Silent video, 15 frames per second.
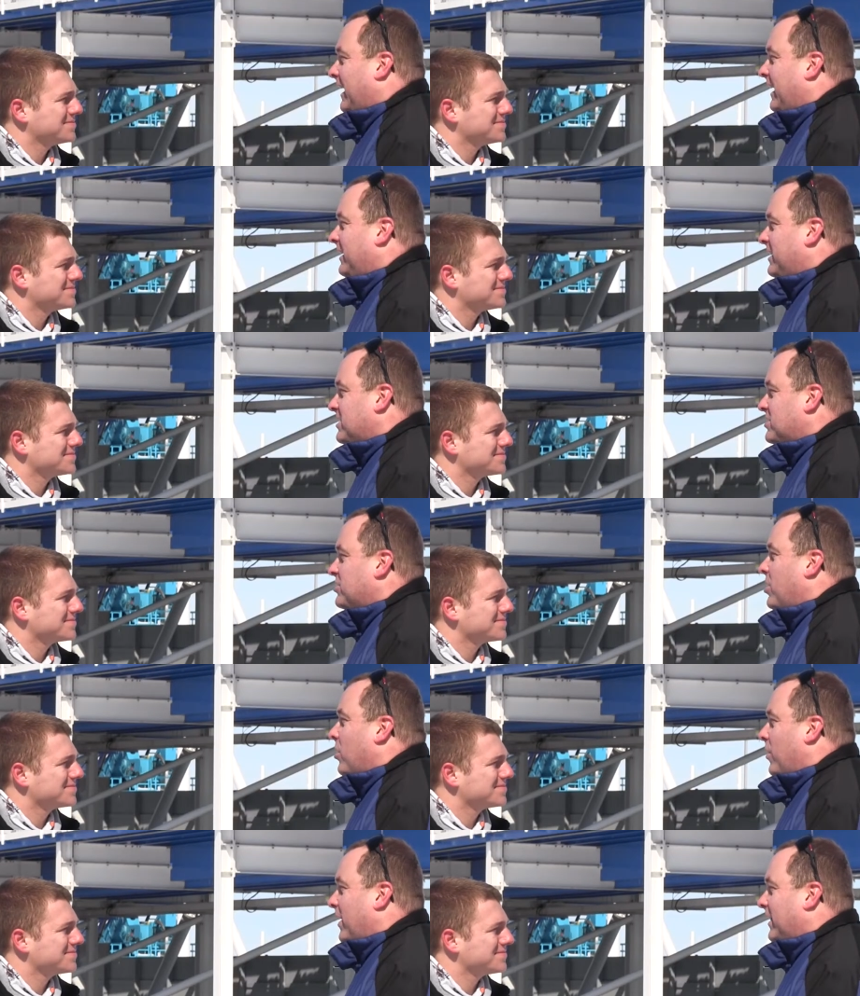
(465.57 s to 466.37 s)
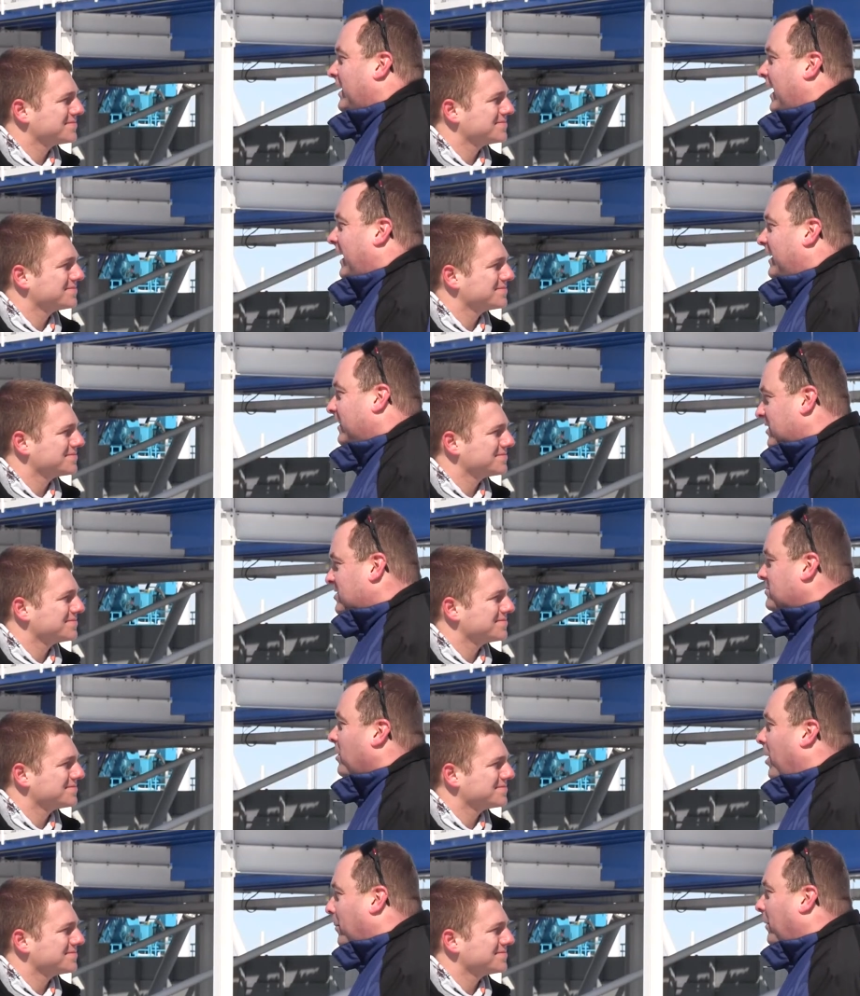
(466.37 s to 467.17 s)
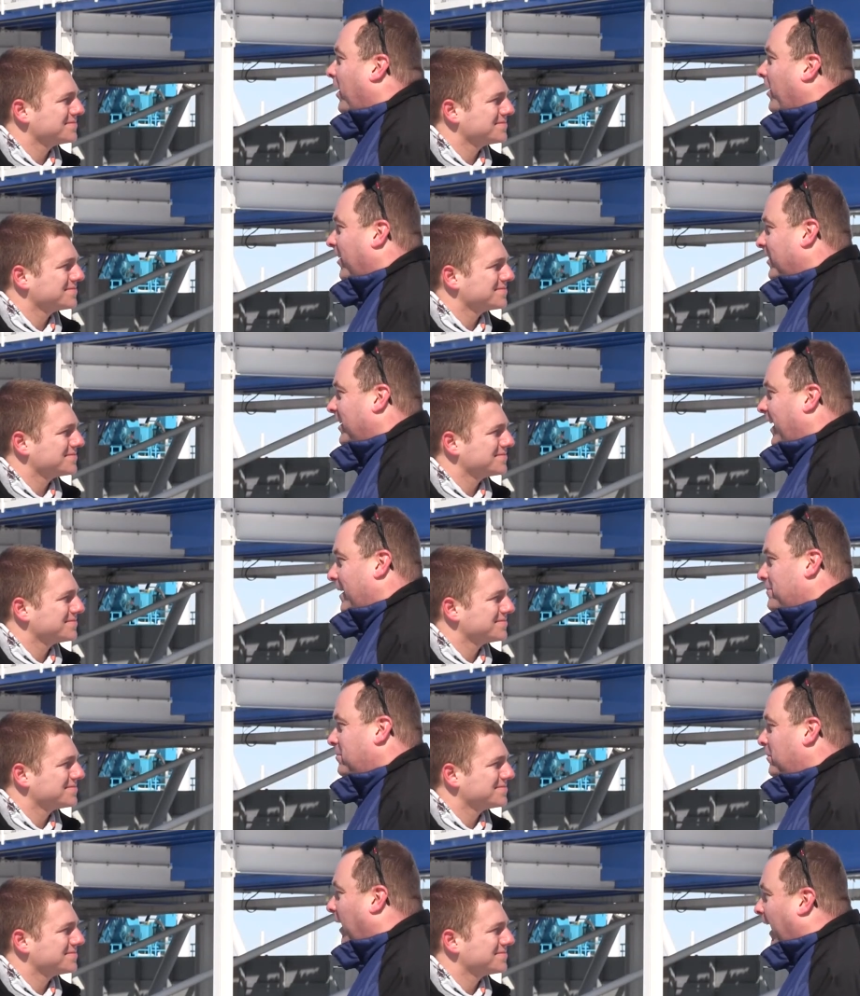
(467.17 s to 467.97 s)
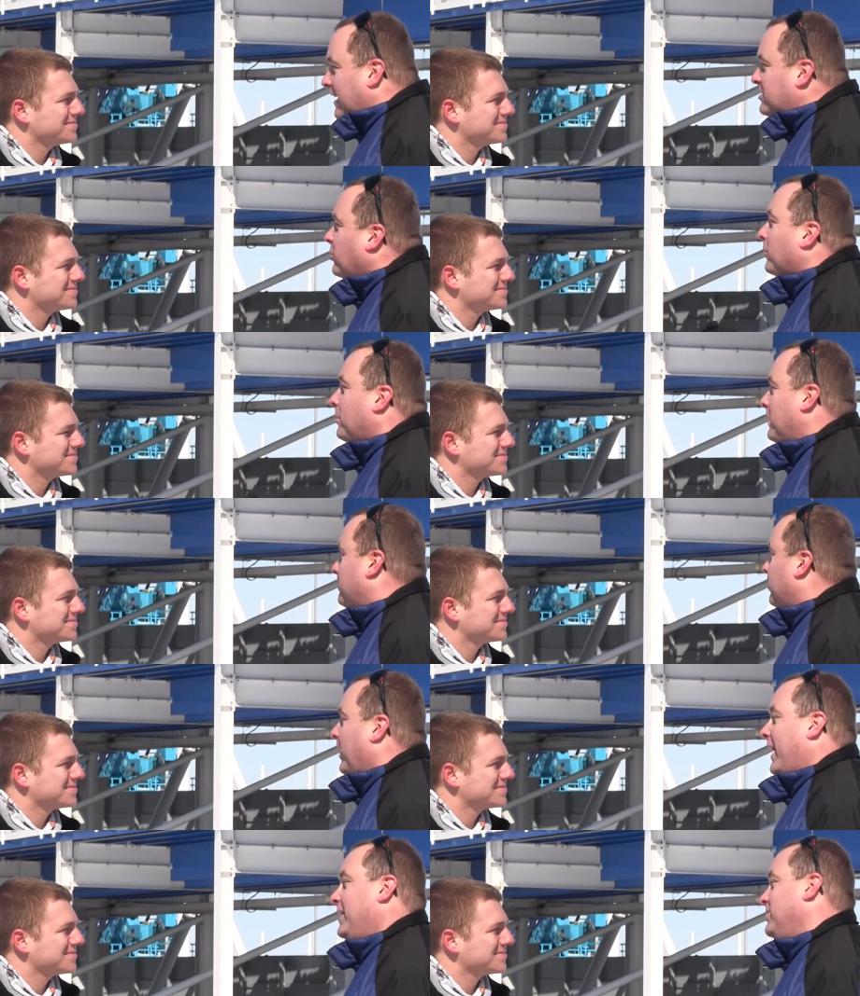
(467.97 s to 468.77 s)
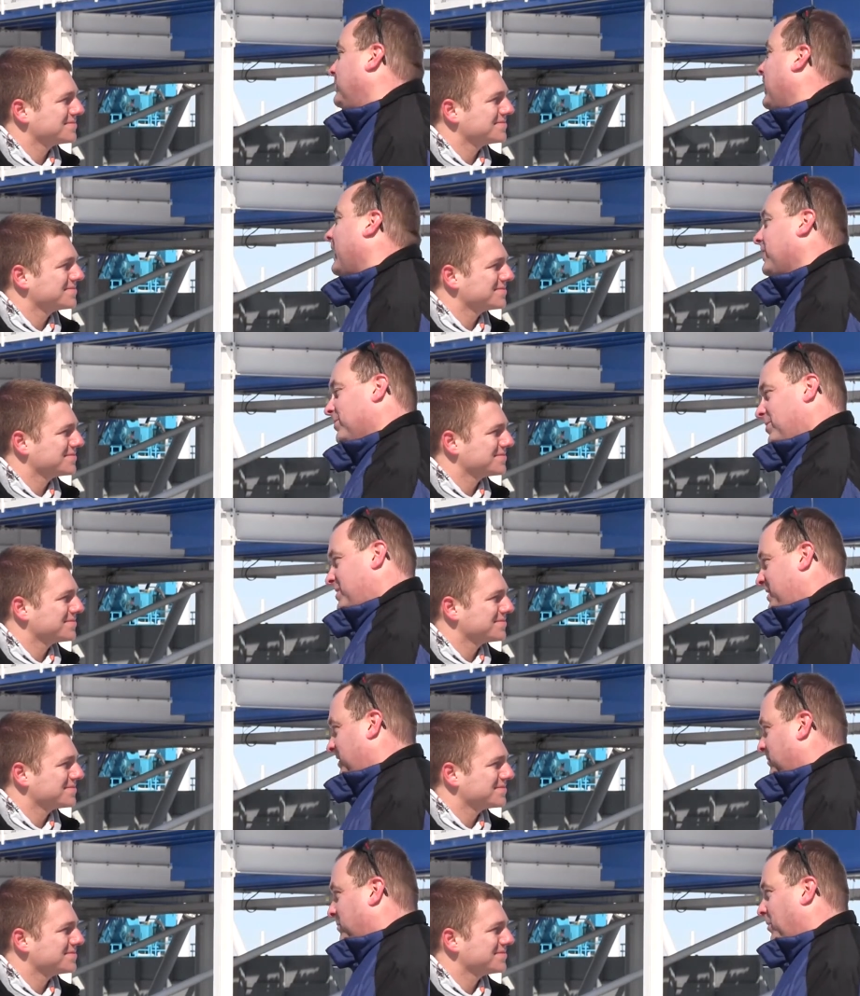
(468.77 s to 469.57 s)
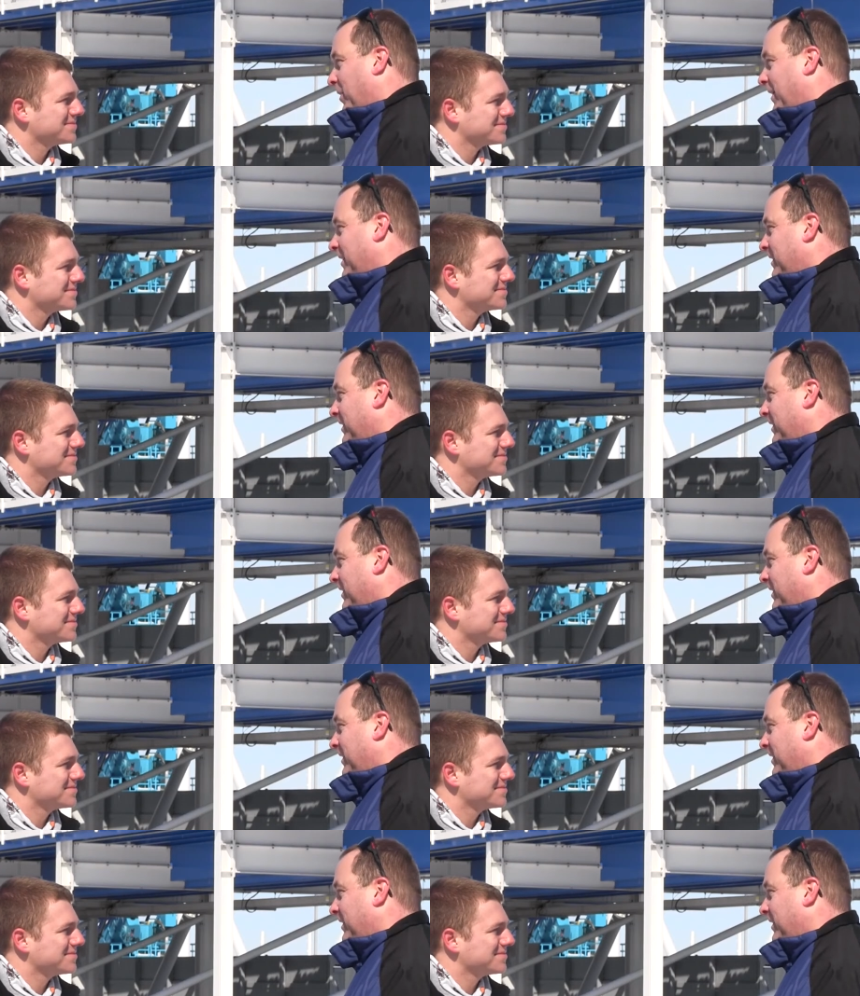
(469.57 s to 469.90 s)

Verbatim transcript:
Speaker 1: on is knowing that in a small part, I told people, hey, you got to go to Cedar Point.